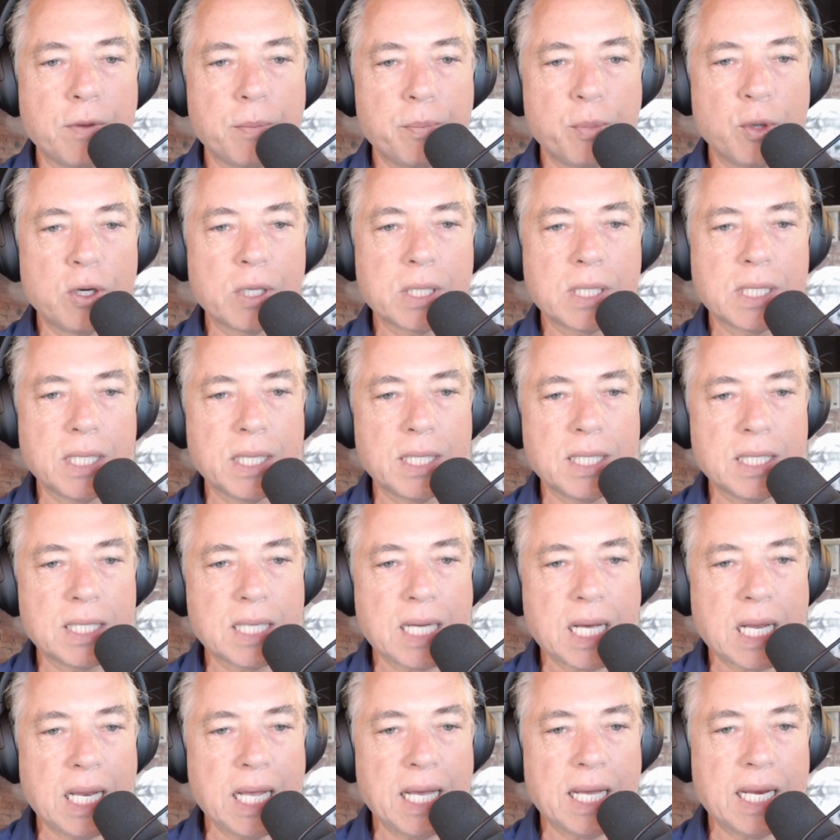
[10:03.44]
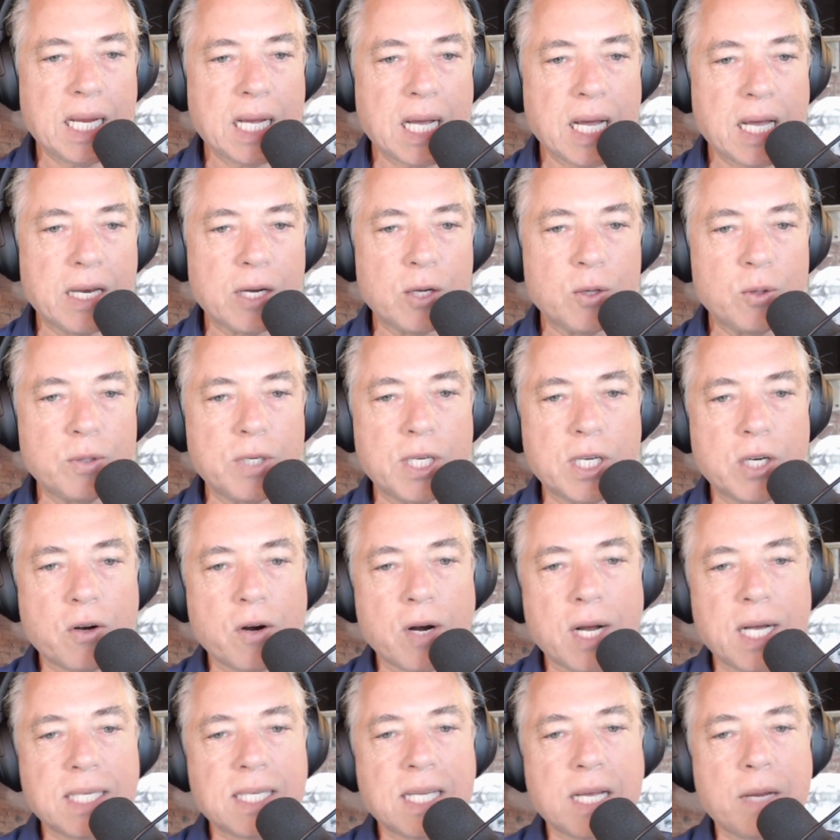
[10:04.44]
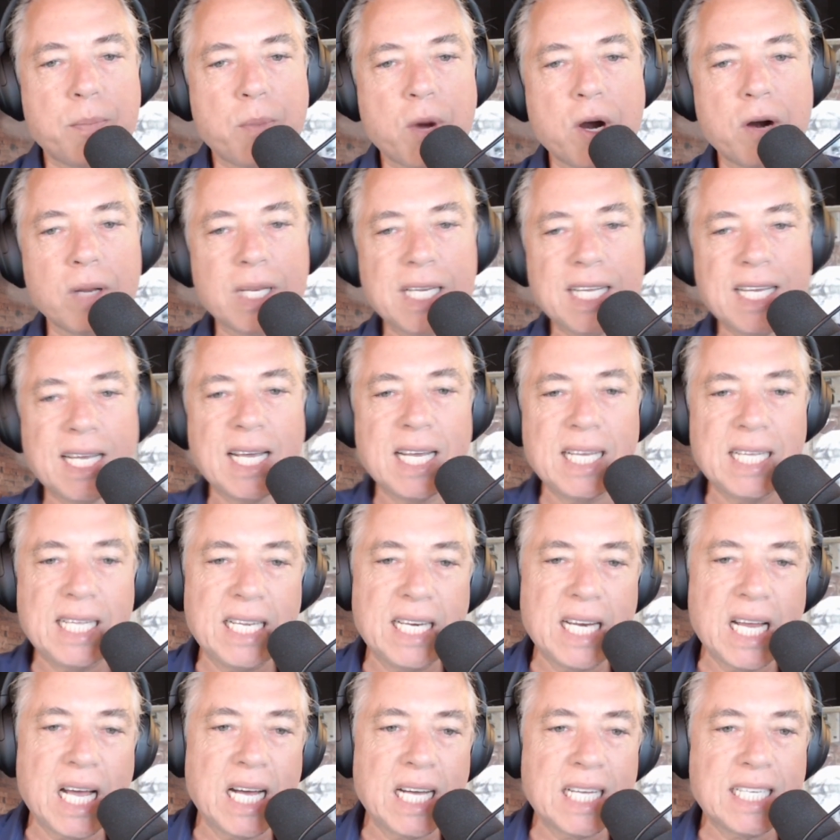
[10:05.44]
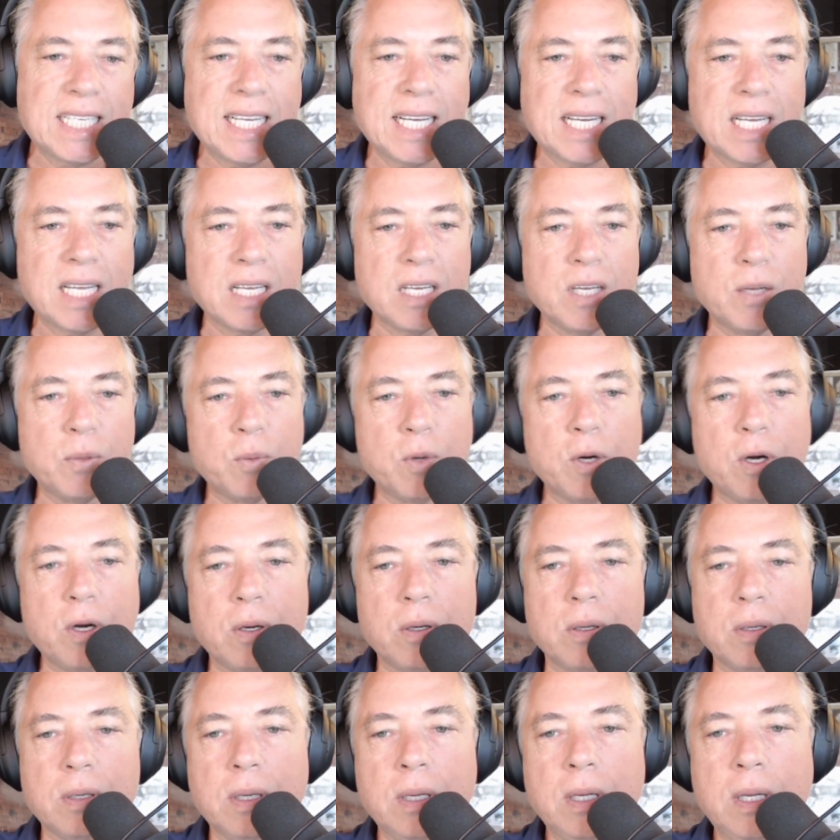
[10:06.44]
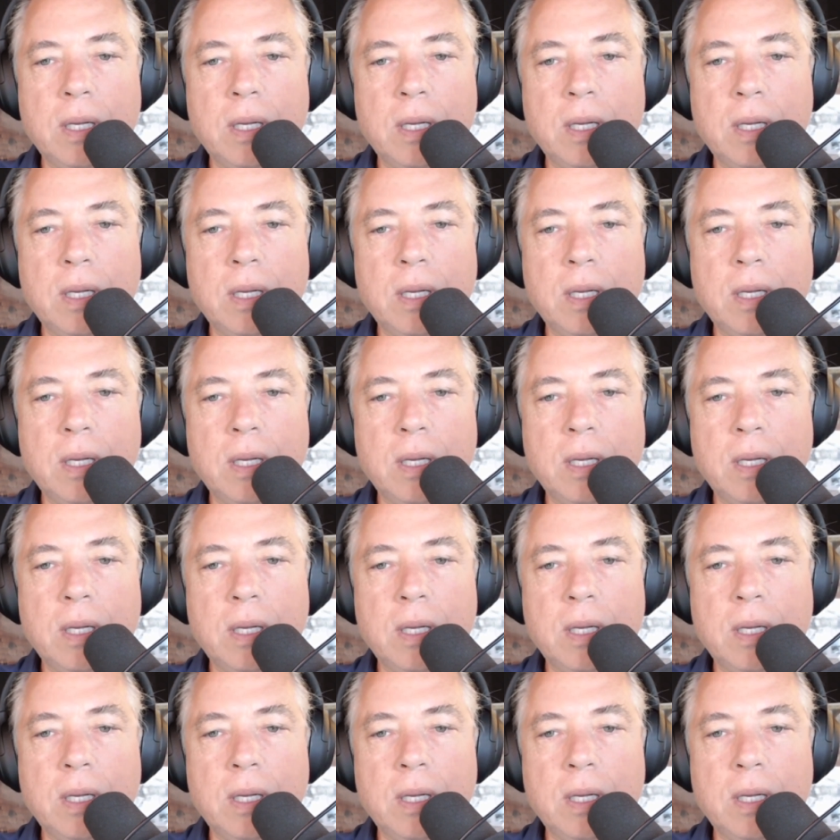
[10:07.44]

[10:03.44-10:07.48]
Brooks, Atlantic article, decries our morally inarticulate world.